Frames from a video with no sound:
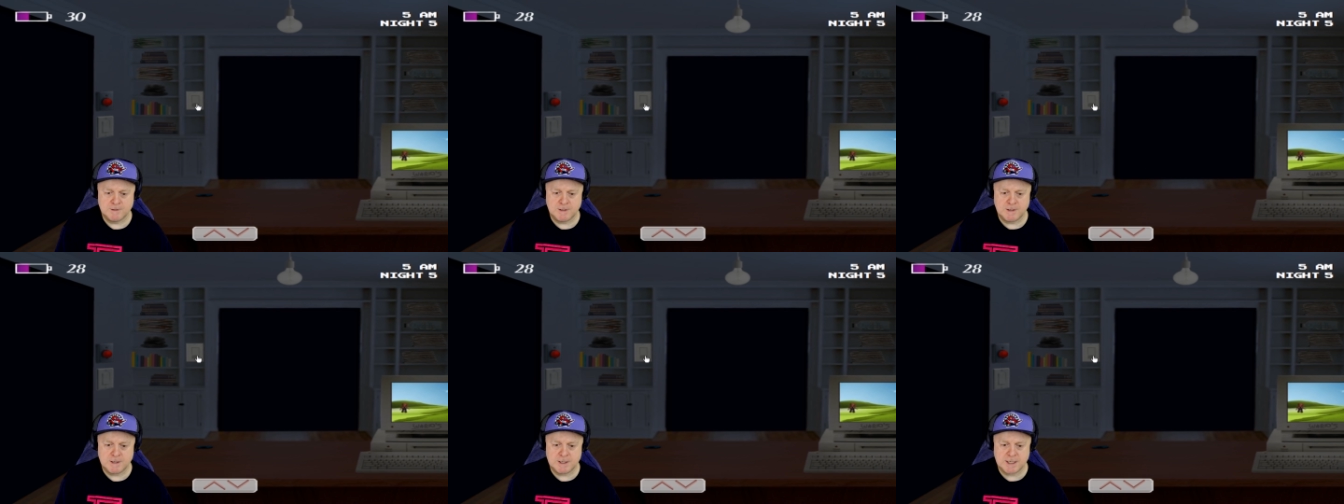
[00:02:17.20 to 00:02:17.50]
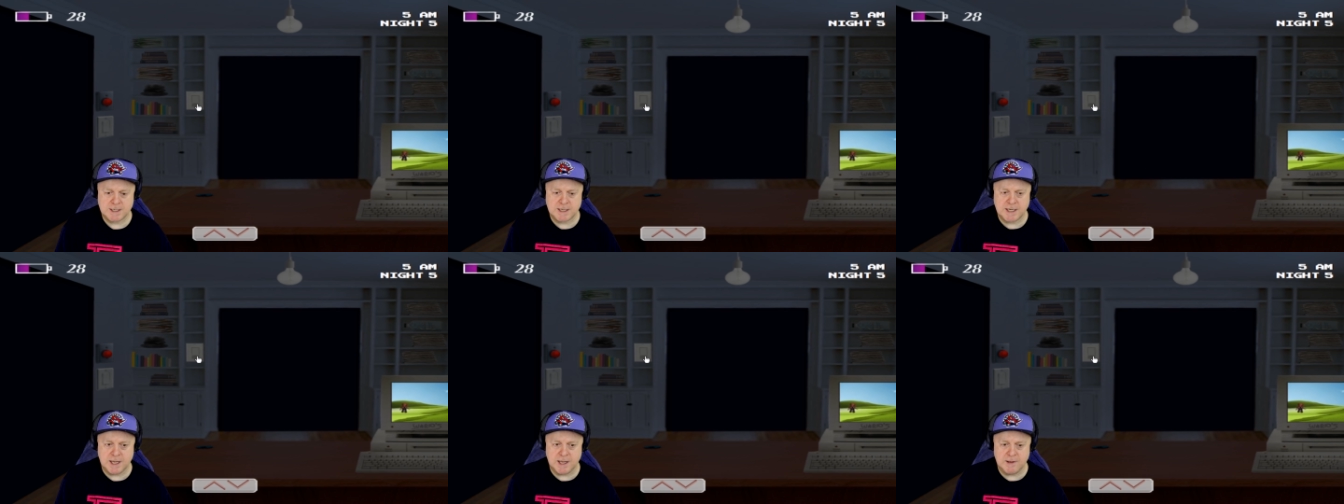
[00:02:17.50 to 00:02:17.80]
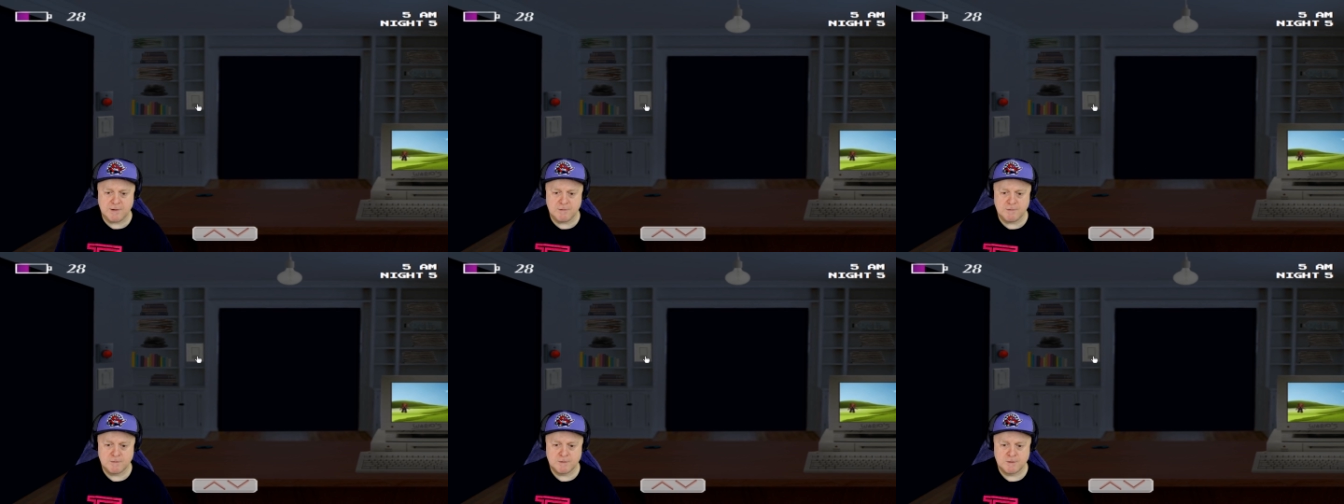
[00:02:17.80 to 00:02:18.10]
There you
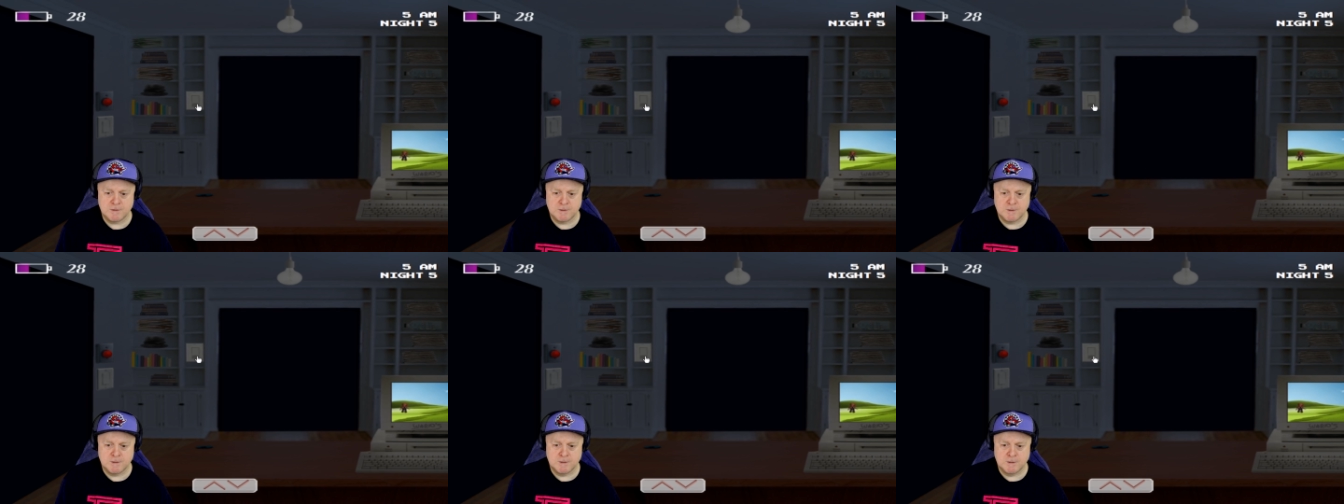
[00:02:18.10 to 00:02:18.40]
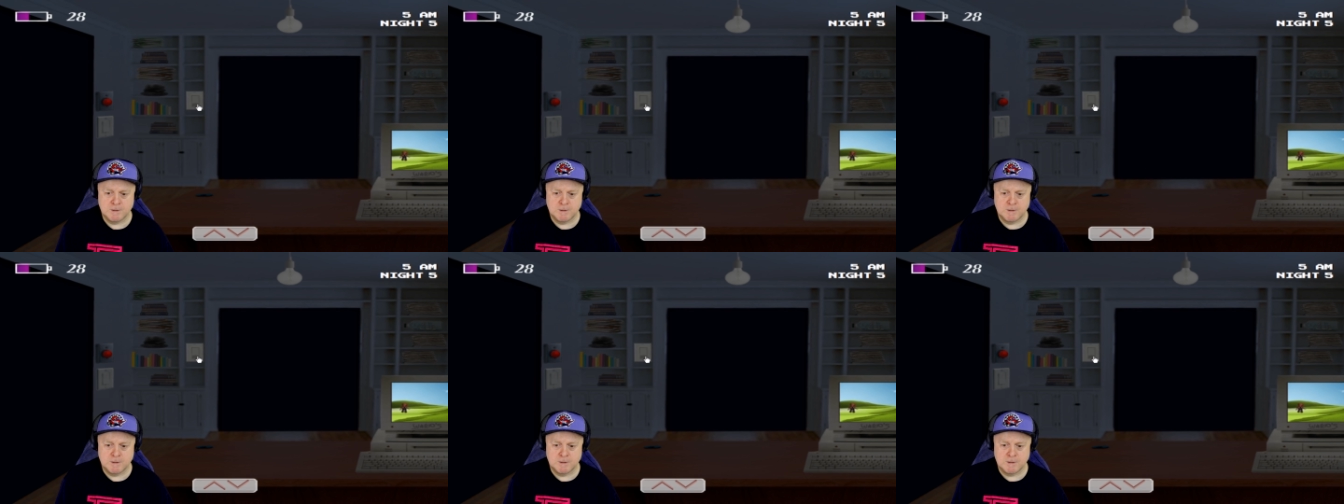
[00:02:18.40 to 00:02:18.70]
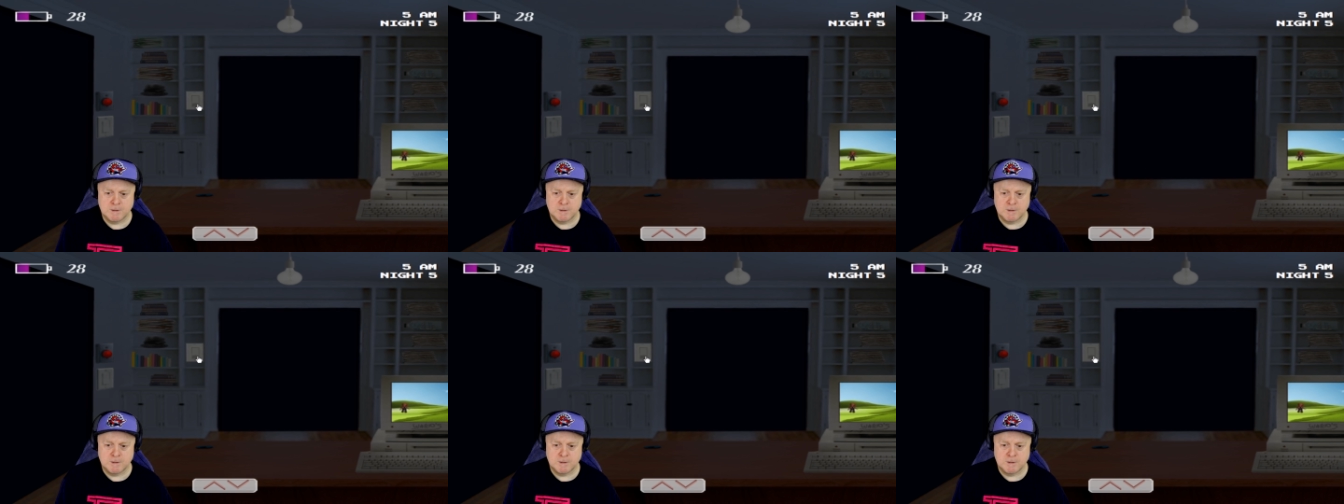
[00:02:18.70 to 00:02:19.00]
go.
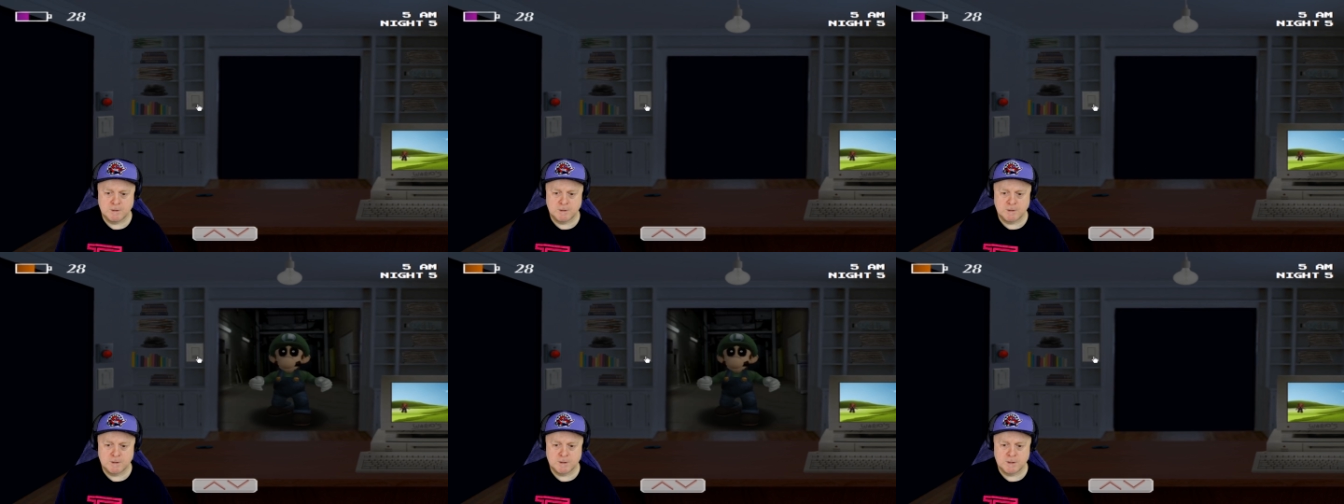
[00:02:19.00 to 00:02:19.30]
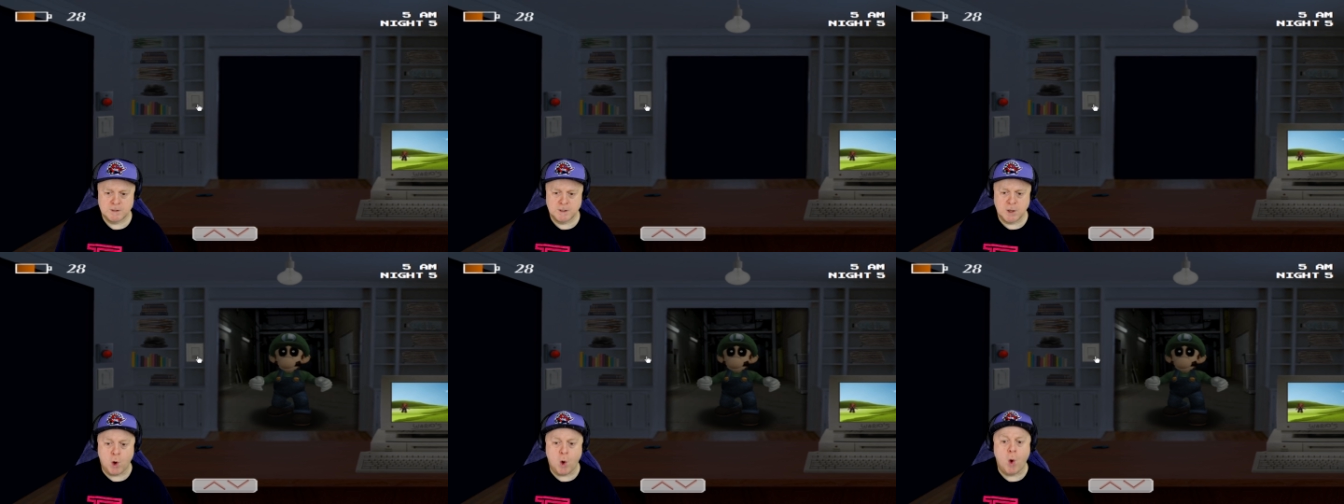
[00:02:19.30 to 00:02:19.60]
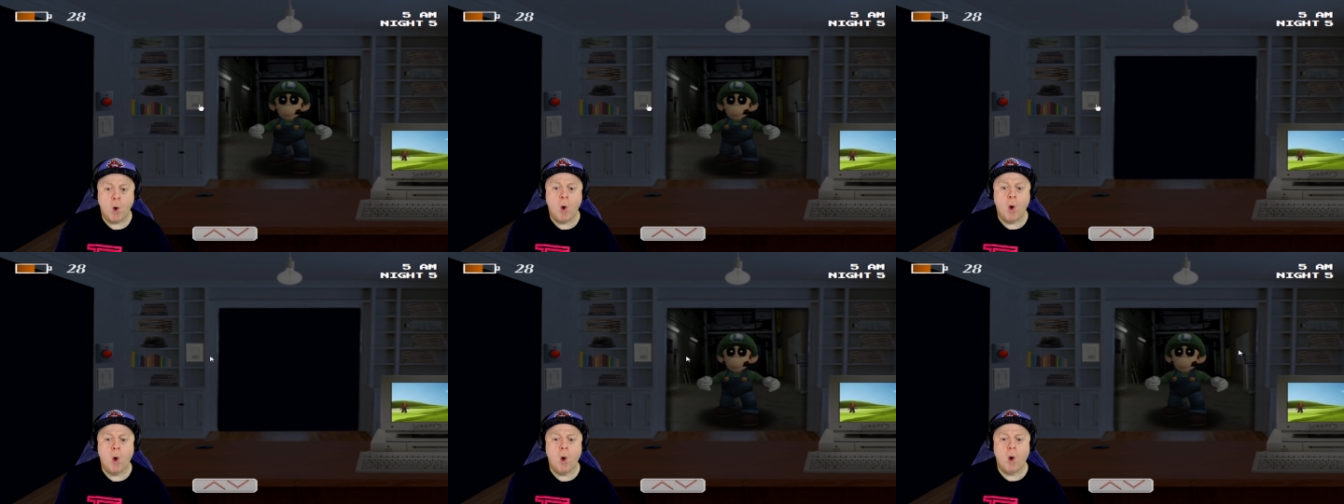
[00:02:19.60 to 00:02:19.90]

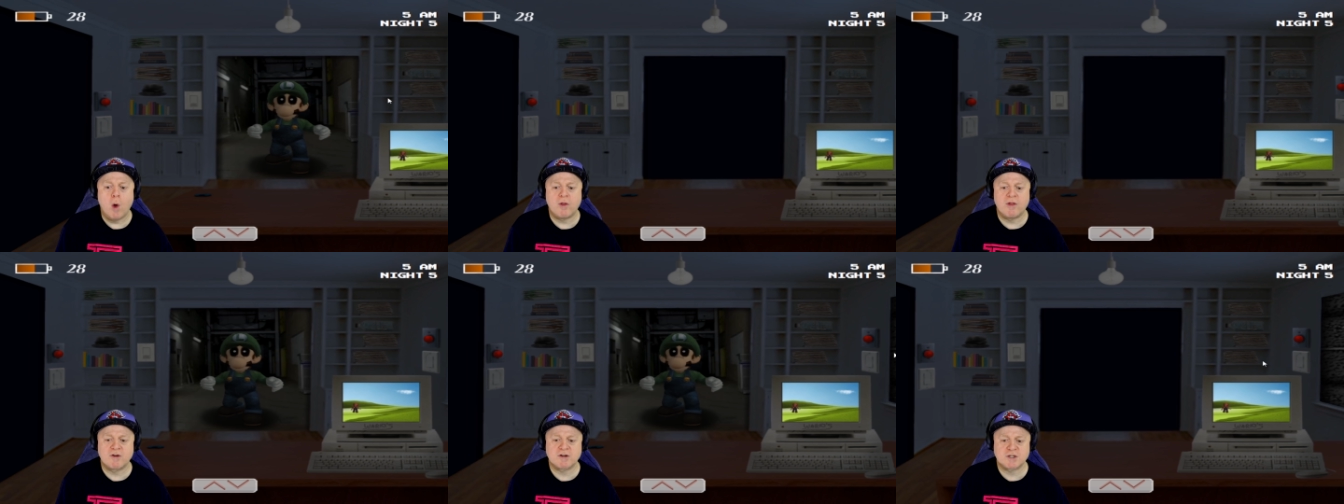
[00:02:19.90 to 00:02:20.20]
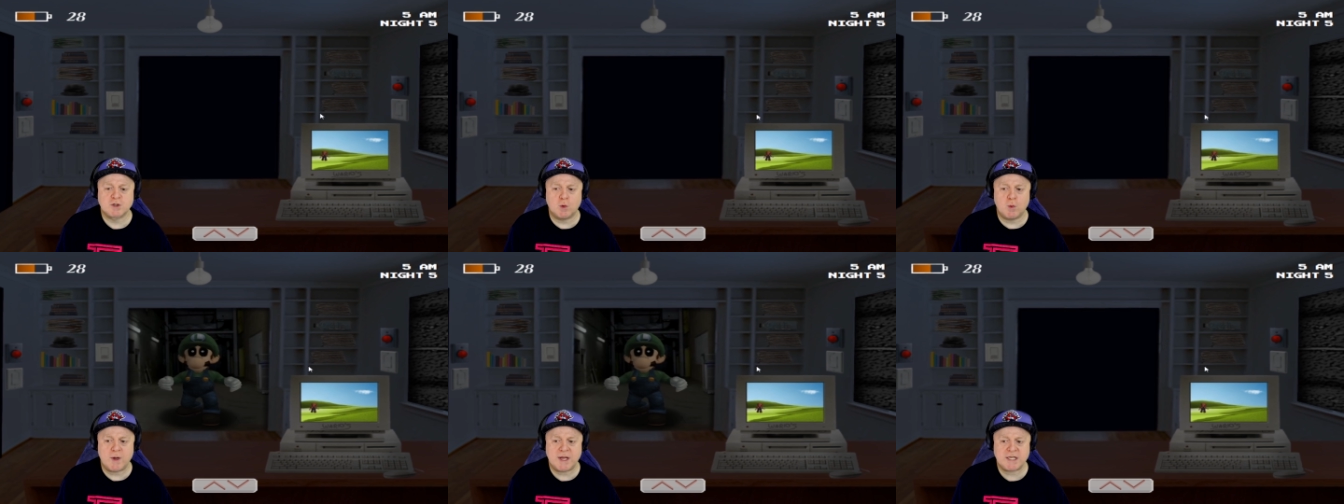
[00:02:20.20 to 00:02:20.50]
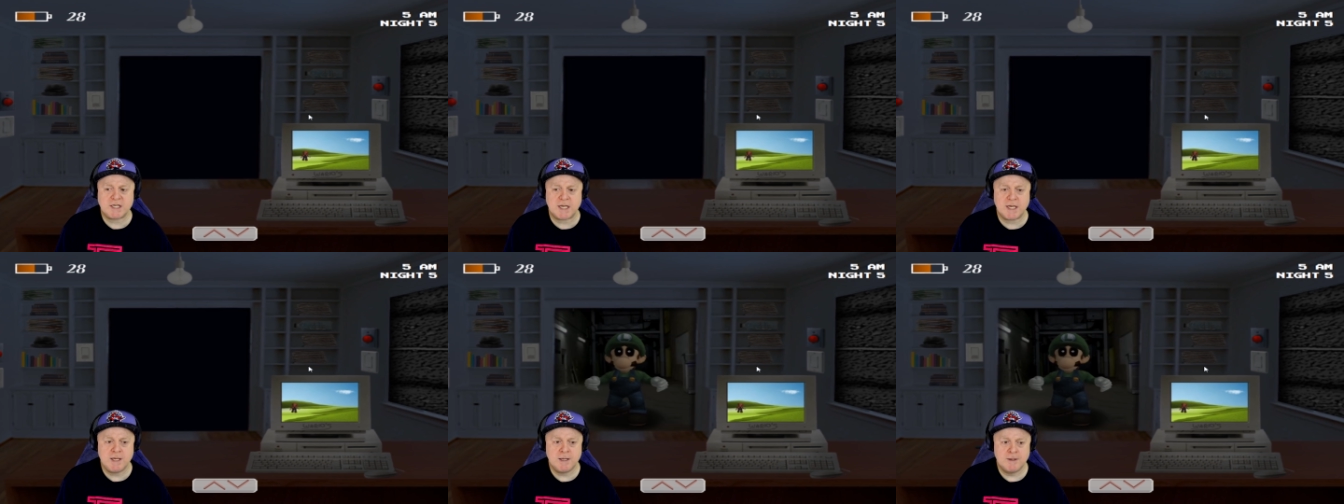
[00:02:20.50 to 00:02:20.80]
Oh, there's
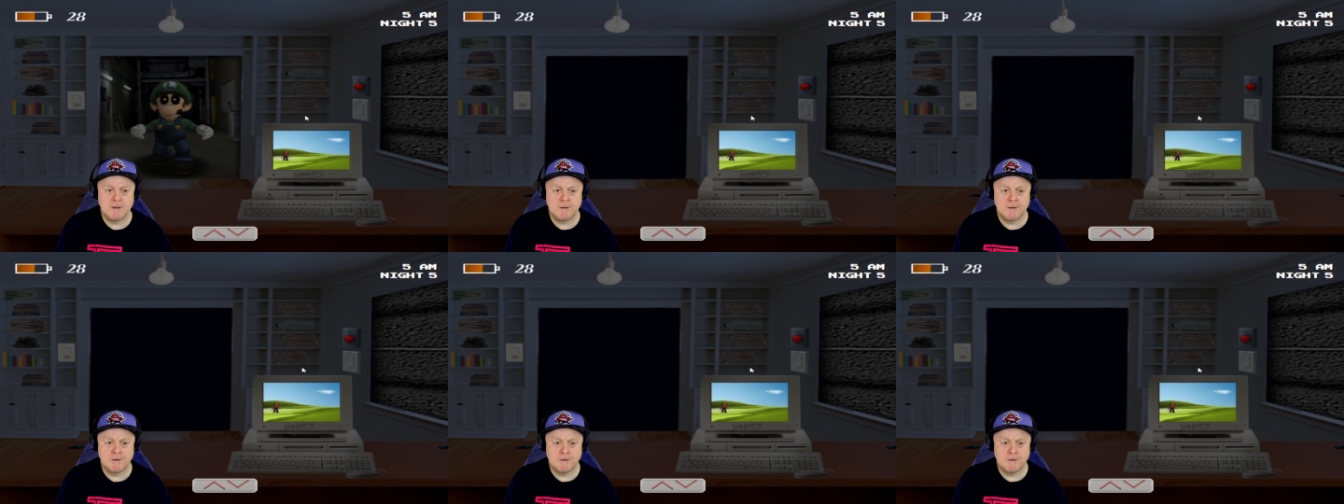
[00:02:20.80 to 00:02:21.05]
Luigi.